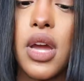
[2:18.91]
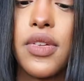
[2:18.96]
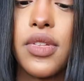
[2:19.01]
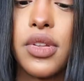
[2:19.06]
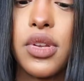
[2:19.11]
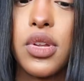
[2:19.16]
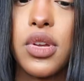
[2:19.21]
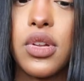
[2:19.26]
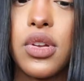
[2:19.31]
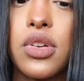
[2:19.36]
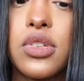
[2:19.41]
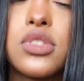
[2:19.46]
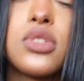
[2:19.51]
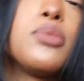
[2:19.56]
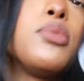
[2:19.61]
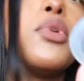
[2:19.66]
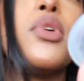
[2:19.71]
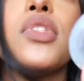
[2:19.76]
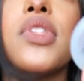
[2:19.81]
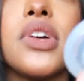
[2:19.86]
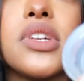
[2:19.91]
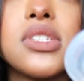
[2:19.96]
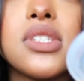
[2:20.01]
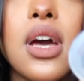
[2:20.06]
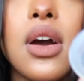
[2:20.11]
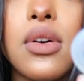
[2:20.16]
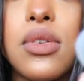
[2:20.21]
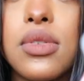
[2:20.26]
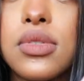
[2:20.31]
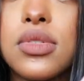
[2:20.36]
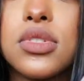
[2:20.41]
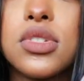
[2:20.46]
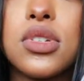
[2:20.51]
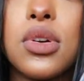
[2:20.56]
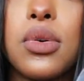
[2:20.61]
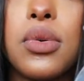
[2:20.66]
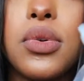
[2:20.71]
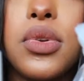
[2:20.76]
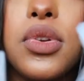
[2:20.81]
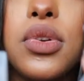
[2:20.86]
And then you can also pull this out,
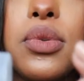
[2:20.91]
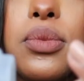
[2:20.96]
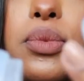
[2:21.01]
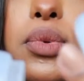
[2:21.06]
so you